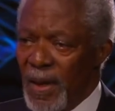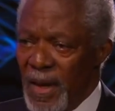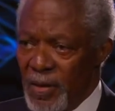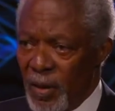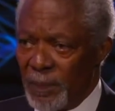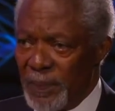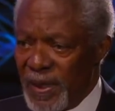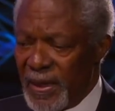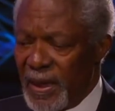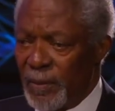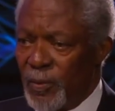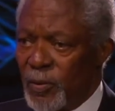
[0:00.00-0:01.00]
and not
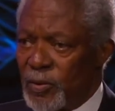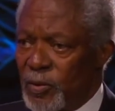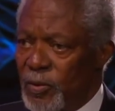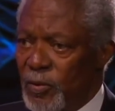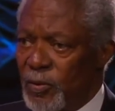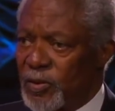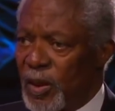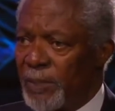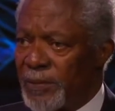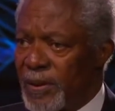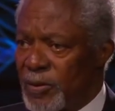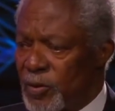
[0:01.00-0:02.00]
being able to do
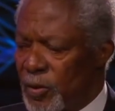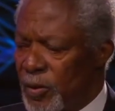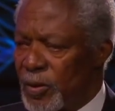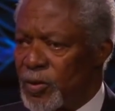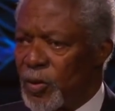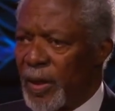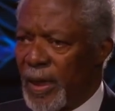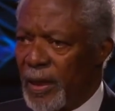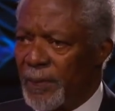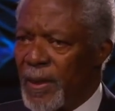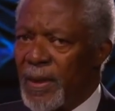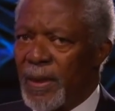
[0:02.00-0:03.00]
something to help.